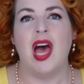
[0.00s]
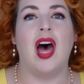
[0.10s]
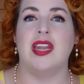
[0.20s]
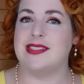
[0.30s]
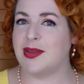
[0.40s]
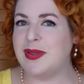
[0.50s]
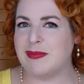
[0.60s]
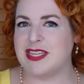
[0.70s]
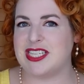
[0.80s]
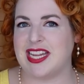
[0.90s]
on a sewing
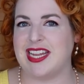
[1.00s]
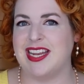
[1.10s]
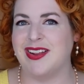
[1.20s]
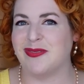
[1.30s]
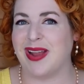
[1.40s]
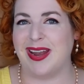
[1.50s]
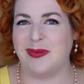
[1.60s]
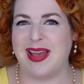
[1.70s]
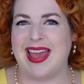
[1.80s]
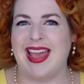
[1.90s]
machine right
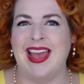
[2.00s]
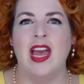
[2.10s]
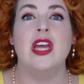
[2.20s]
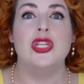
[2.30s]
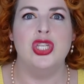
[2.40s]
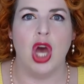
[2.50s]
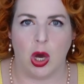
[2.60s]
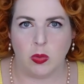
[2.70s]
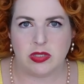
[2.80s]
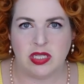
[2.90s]
away,
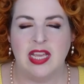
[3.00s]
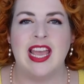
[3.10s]
don't.